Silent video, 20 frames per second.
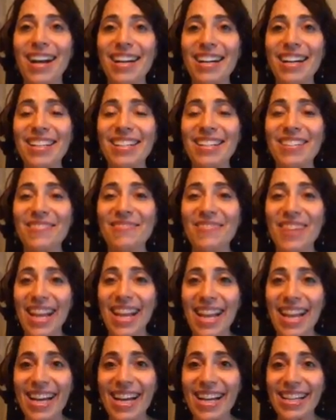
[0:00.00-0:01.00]
And
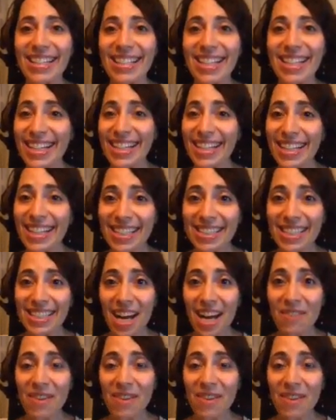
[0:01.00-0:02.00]
any last
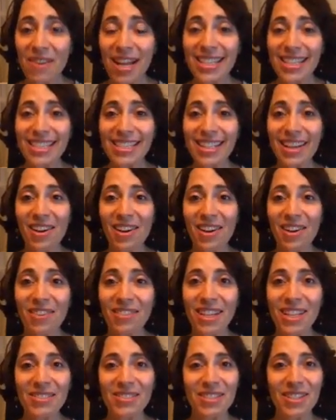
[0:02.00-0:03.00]
comments?
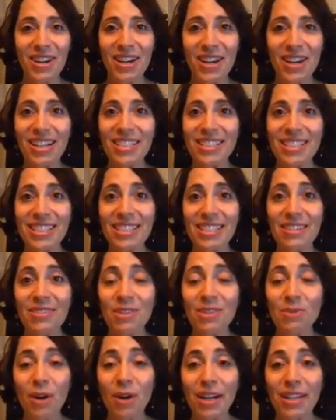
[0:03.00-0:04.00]
Oh, thanks for the hearts. And if
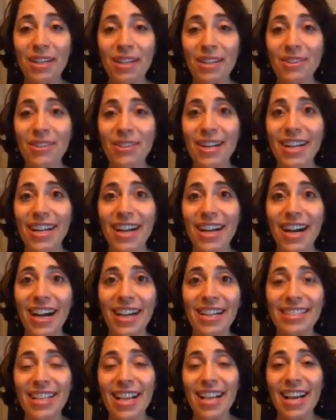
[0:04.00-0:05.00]
you want to
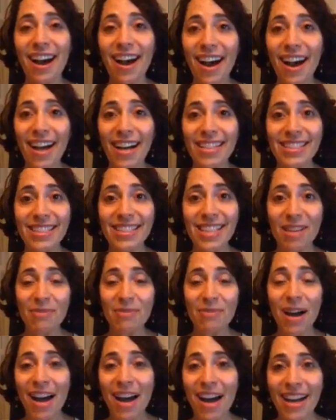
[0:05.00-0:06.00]
say hi, say
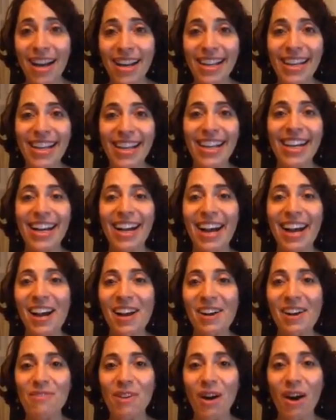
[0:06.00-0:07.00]
bye,
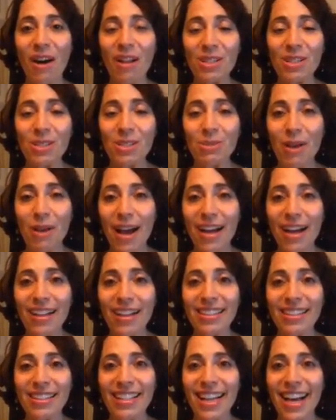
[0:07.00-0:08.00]
all is
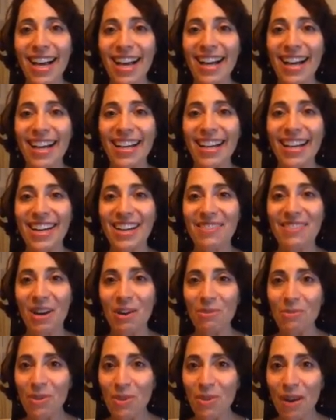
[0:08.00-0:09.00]
well.
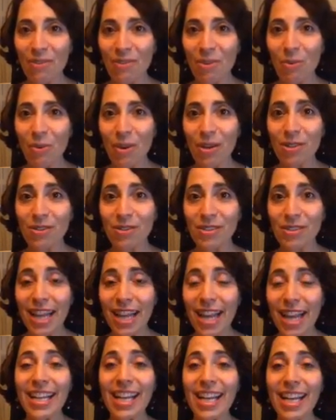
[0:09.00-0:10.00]
I hope you have a wonderful
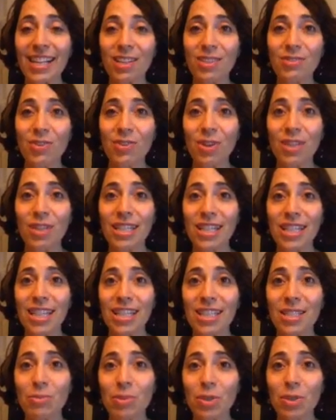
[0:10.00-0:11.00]
night, and I look forward to
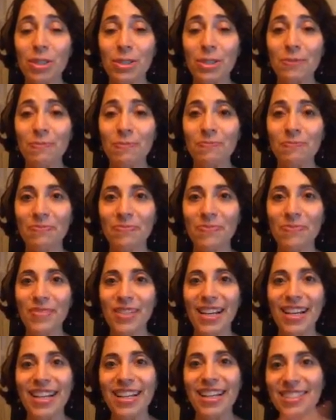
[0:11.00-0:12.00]
connecting more soon.
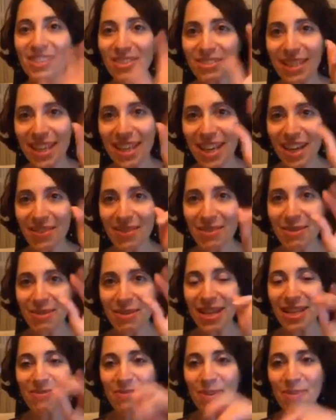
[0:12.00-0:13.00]
So take care,
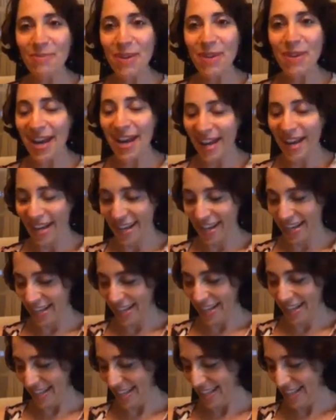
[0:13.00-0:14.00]
everybody.
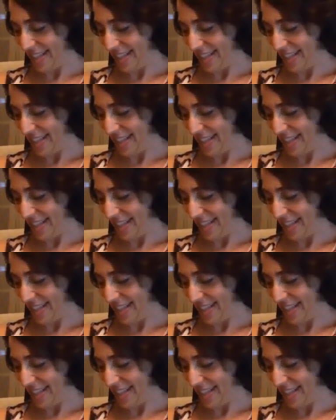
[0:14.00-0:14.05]
Bye-bye.